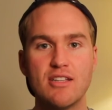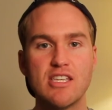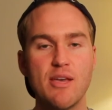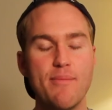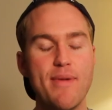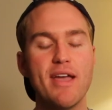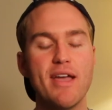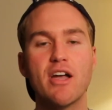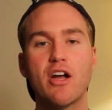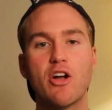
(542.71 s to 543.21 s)
to
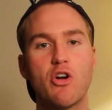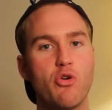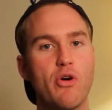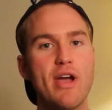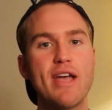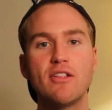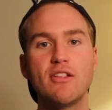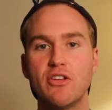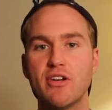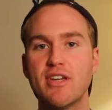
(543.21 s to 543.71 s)
make a
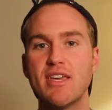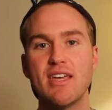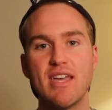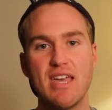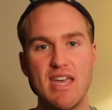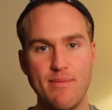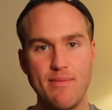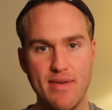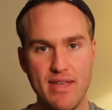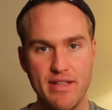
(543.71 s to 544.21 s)
great looking
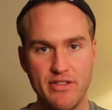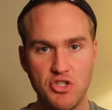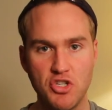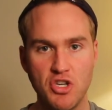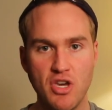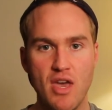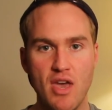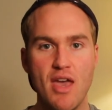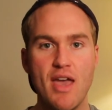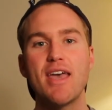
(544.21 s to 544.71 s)
image.